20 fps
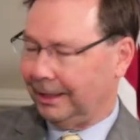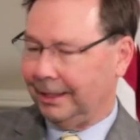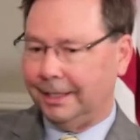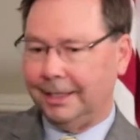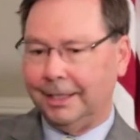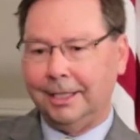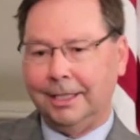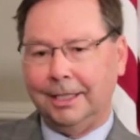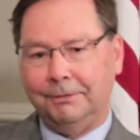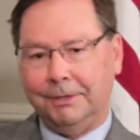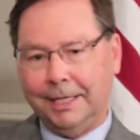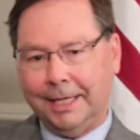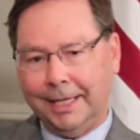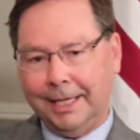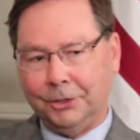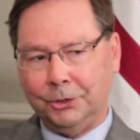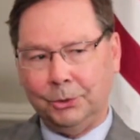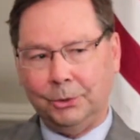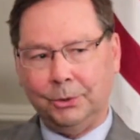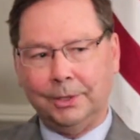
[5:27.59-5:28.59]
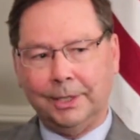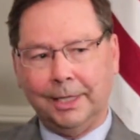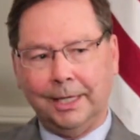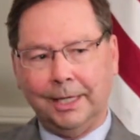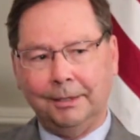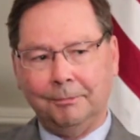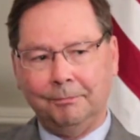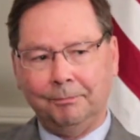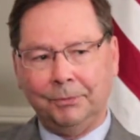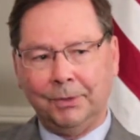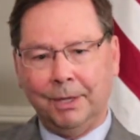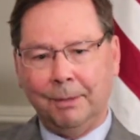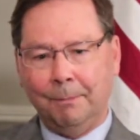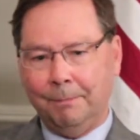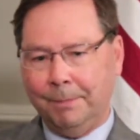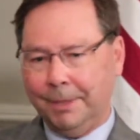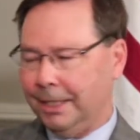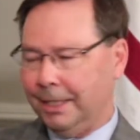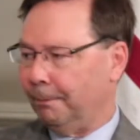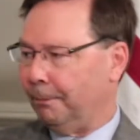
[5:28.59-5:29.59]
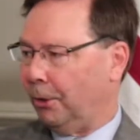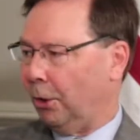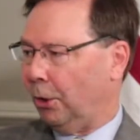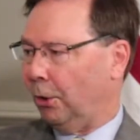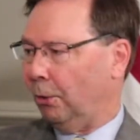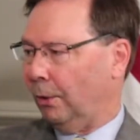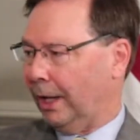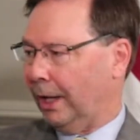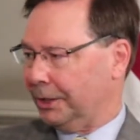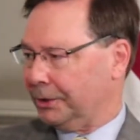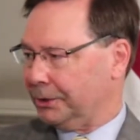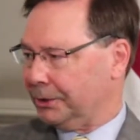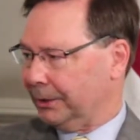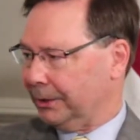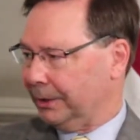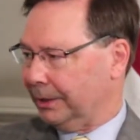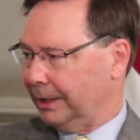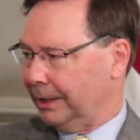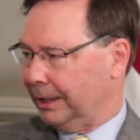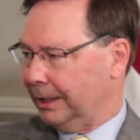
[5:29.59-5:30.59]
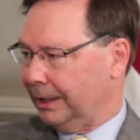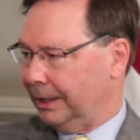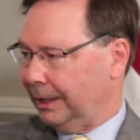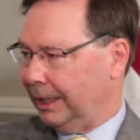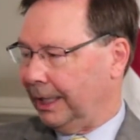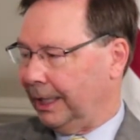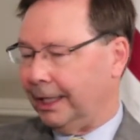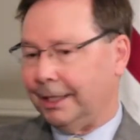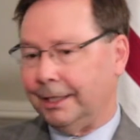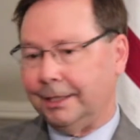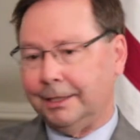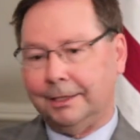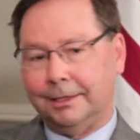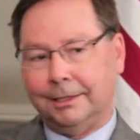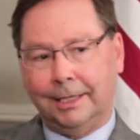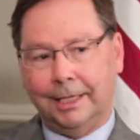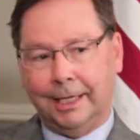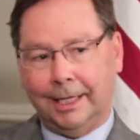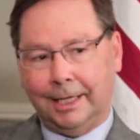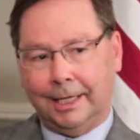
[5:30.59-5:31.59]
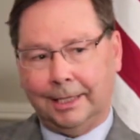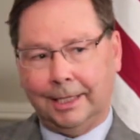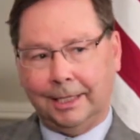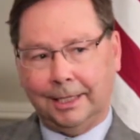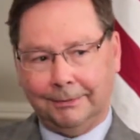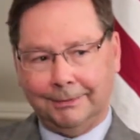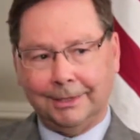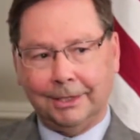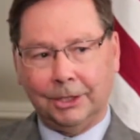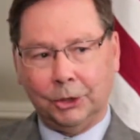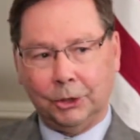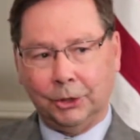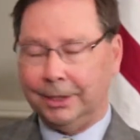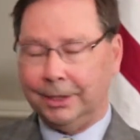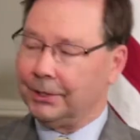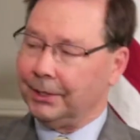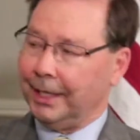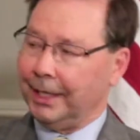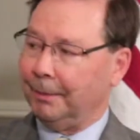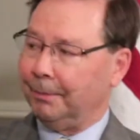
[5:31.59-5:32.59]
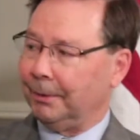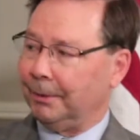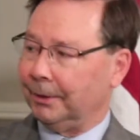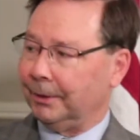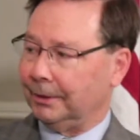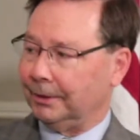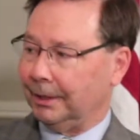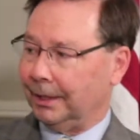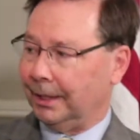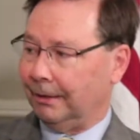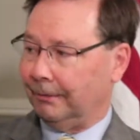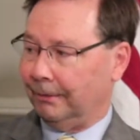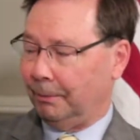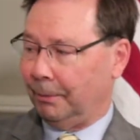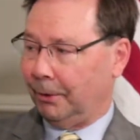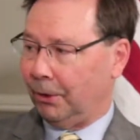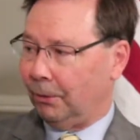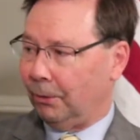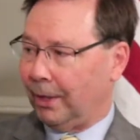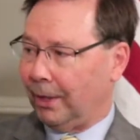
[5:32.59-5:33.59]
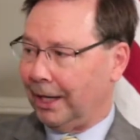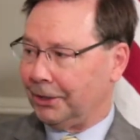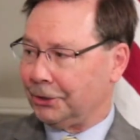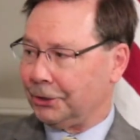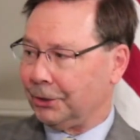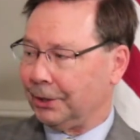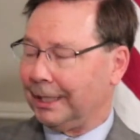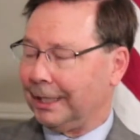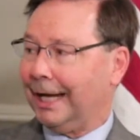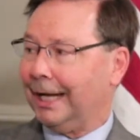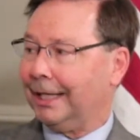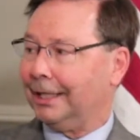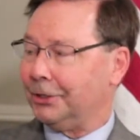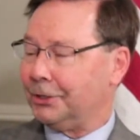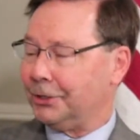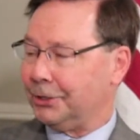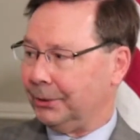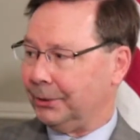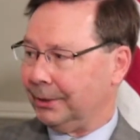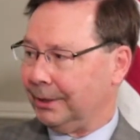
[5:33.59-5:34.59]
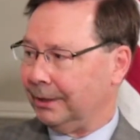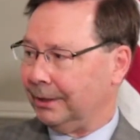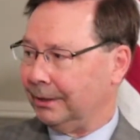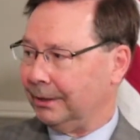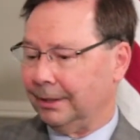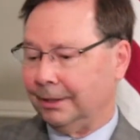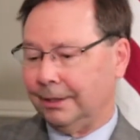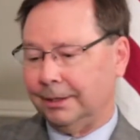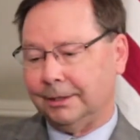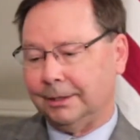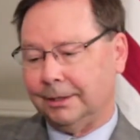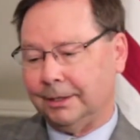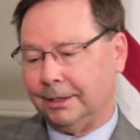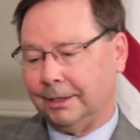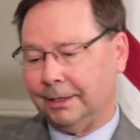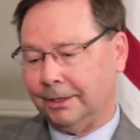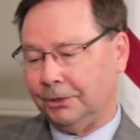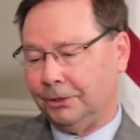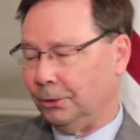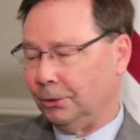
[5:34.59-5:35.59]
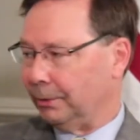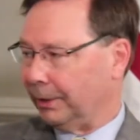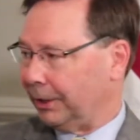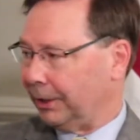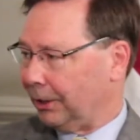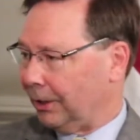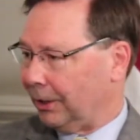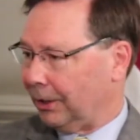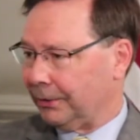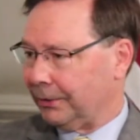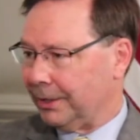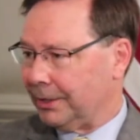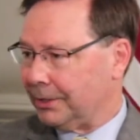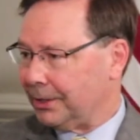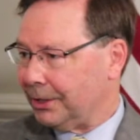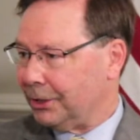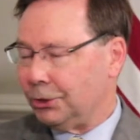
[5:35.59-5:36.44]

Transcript: Okay? If you can't do that, be a poll watcher. And I'll give you a good example of a poll watcher, college student. You recall this.